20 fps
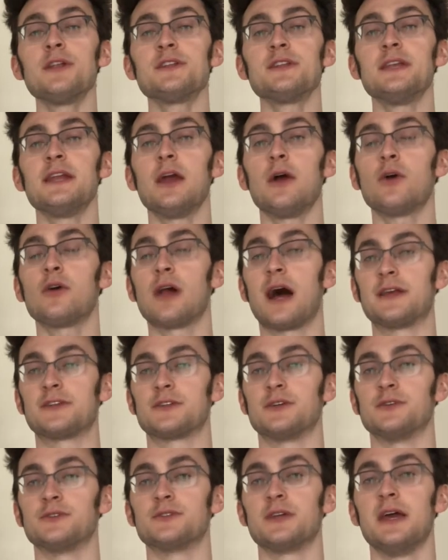to the
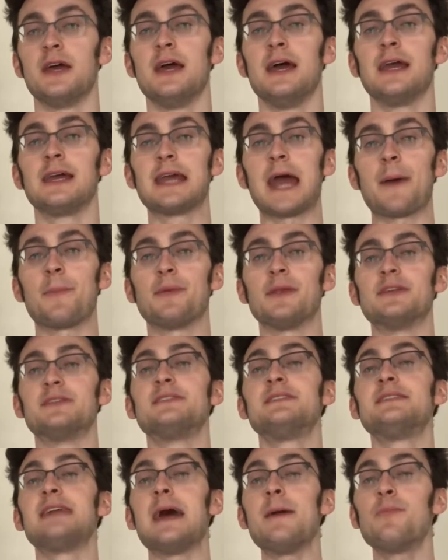neoclassicals,
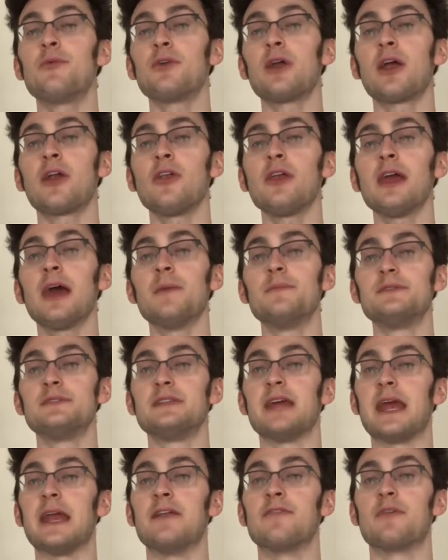capitalists temporarily
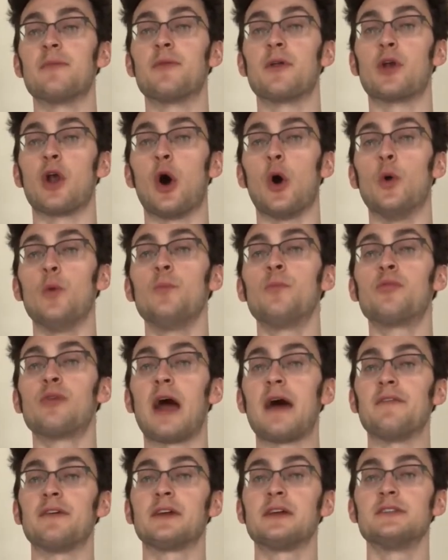abstain from their own
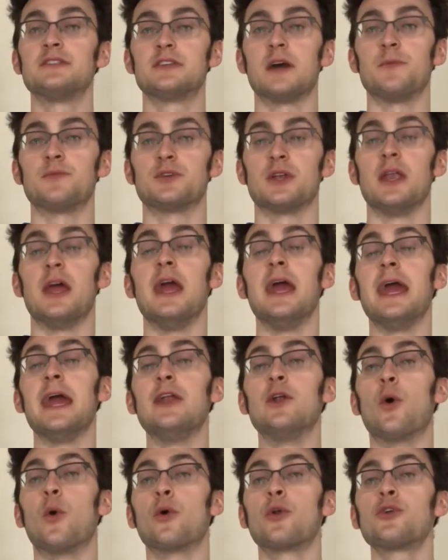private consumption
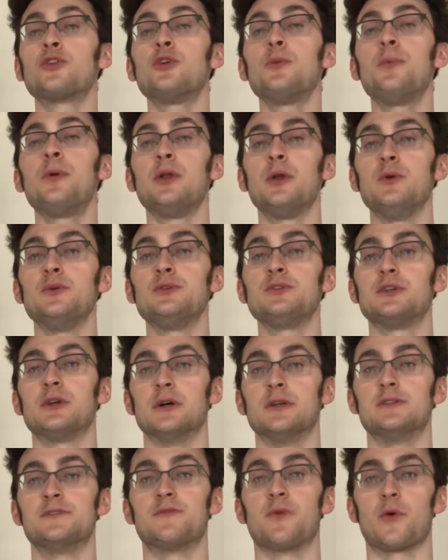in order to produce
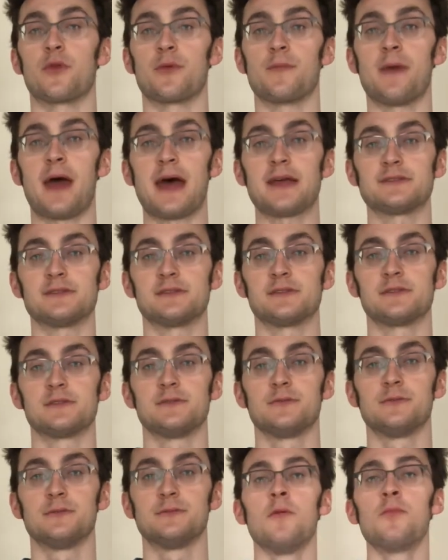goods for the masses.
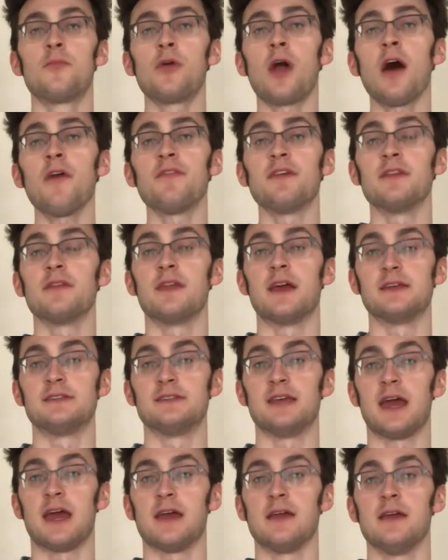Profit, they
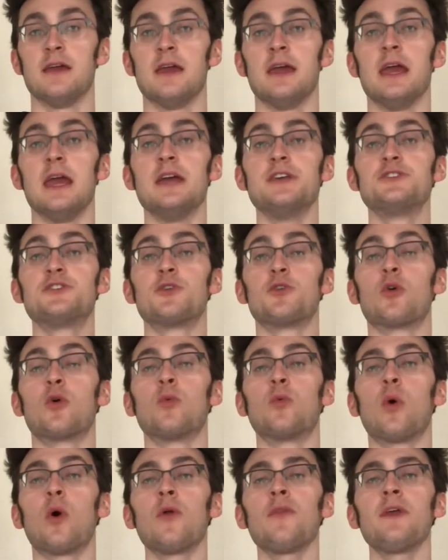say, is the
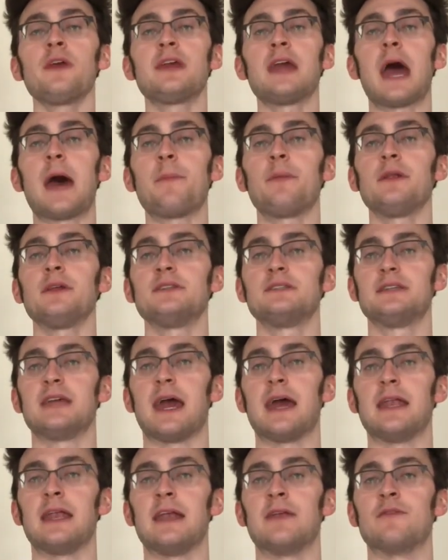reward that capitalists
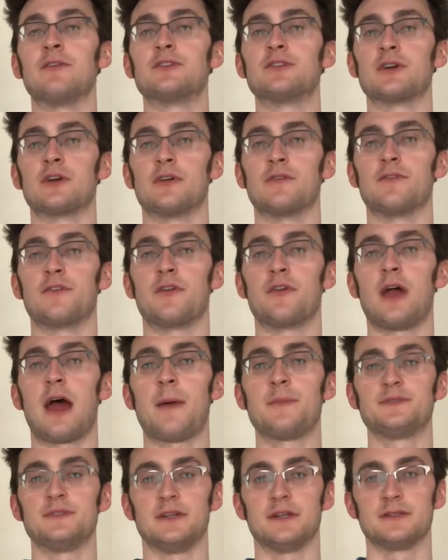get in return for their
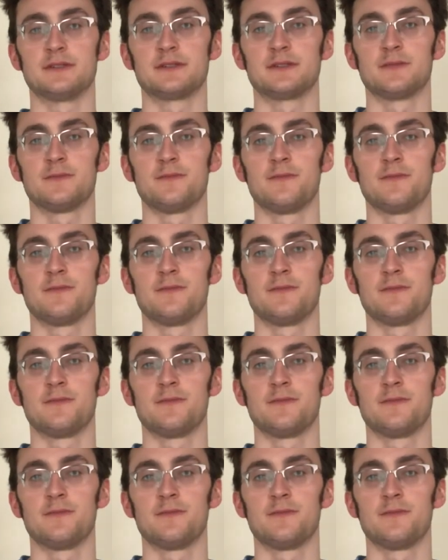abstinence.